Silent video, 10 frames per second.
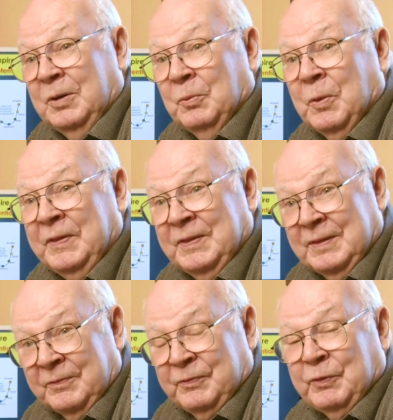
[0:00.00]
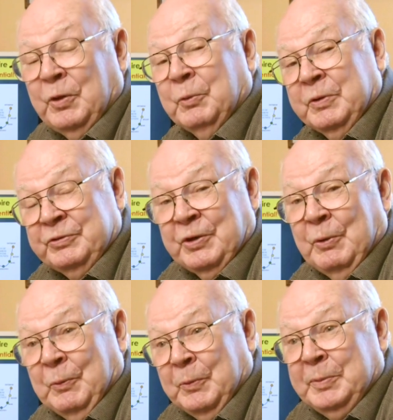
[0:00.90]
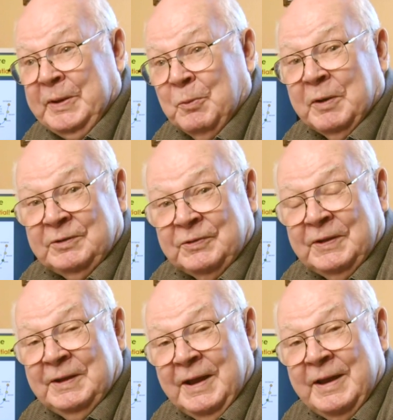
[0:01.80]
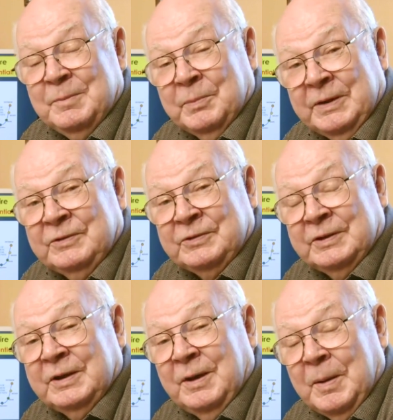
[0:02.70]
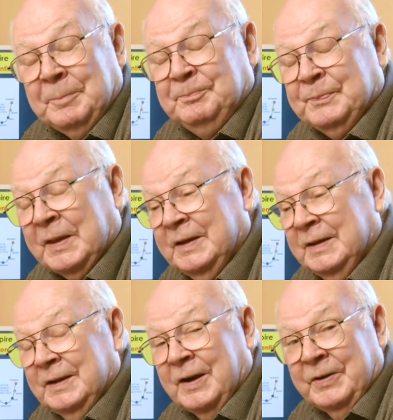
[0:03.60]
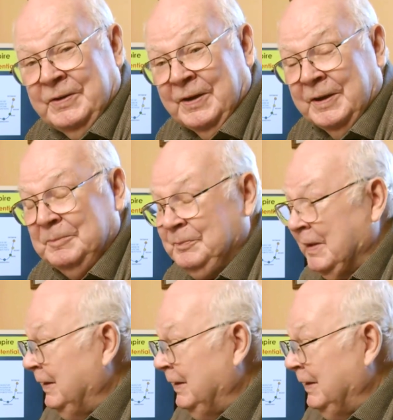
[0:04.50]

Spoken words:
what the full result will be once the 8 months to come are done.